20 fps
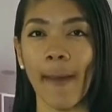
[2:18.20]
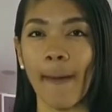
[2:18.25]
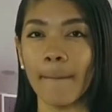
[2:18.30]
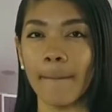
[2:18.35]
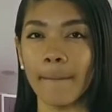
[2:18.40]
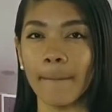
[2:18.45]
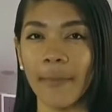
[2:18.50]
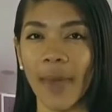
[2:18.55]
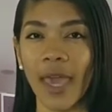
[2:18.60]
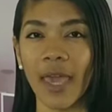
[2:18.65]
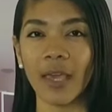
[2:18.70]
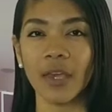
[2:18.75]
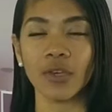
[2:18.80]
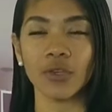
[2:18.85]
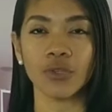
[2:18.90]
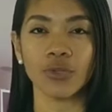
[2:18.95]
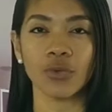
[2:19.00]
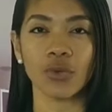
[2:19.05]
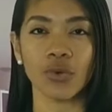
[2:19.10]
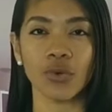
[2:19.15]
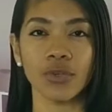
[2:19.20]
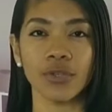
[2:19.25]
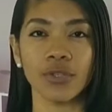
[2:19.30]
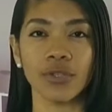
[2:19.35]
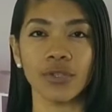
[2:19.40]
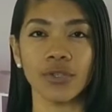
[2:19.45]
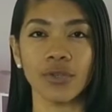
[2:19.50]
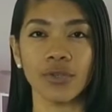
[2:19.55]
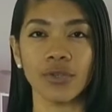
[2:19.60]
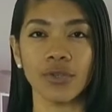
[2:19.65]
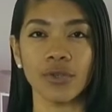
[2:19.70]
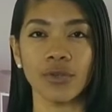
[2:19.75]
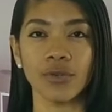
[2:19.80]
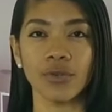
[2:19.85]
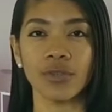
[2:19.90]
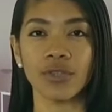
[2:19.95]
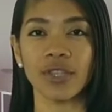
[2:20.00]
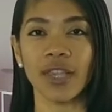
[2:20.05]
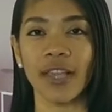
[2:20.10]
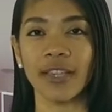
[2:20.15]
Make sure you
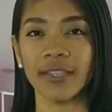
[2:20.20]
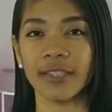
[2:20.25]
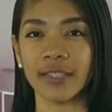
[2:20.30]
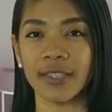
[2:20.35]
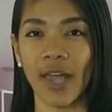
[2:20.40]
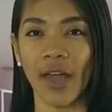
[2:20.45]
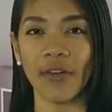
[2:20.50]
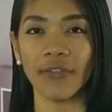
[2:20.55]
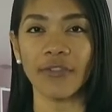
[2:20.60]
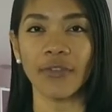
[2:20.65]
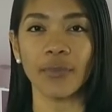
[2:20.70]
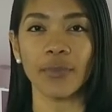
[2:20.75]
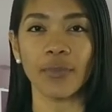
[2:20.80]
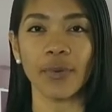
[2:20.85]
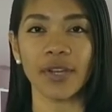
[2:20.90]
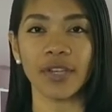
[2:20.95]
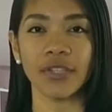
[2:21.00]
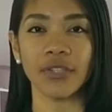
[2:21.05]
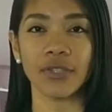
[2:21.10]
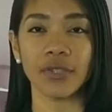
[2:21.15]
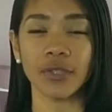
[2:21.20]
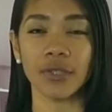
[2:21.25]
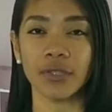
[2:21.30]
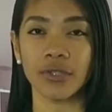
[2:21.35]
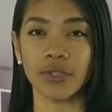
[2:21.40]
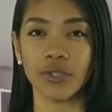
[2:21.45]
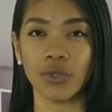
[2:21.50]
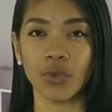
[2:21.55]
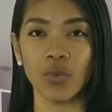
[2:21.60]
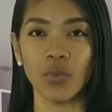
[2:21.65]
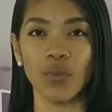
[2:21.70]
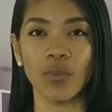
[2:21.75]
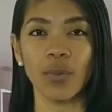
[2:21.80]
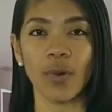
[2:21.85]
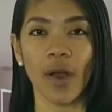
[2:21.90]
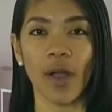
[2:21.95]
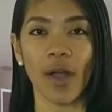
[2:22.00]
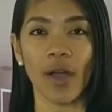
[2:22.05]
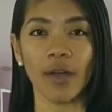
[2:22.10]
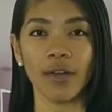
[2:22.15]
use a soft bristle
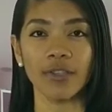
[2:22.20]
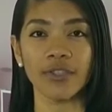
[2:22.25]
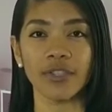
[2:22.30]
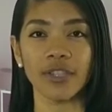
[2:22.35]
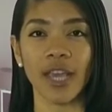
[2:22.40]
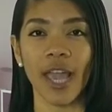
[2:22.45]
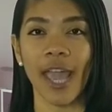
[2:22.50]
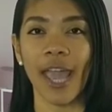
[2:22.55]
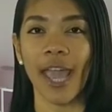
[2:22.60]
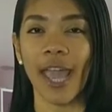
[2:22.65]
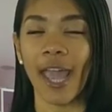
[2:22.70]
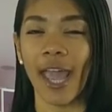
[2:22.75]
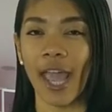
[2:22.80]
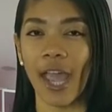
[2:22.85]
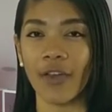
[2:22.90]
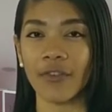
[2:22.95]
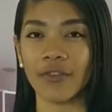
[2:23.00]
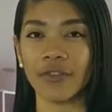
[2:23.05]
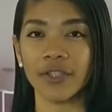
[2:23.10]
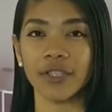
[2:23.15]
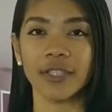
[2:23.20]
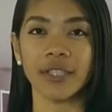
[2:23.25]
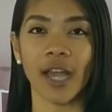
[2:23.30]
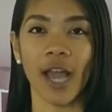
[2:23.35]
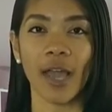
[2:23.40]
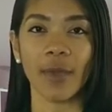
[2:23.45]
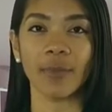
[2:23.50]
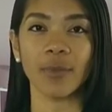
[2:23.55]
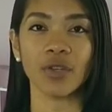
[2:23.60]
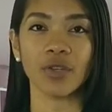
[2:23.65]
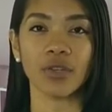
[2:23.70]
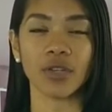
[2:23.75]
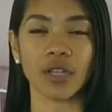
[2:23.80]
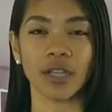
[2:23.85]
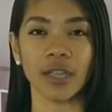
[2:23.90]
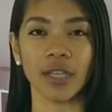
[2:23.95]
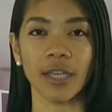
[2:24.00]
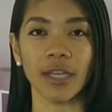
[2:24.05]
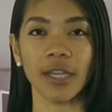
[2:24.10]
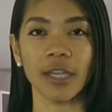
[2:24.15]
toothbrush every time you're
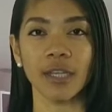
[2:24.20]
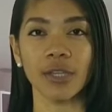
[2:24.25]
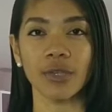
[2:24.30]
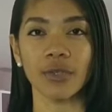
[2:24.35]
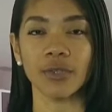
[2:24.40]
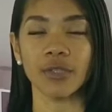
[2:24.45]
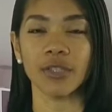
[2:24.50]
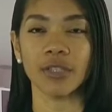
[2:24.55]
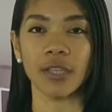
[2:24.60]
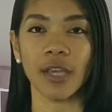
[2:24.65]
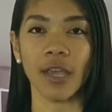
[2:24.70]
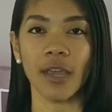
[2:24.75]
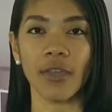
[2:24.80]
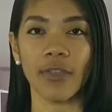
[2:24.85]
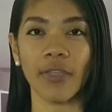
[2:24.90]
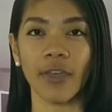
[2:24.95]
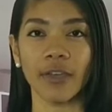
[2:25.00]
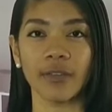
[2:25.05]
cleaning your teeth.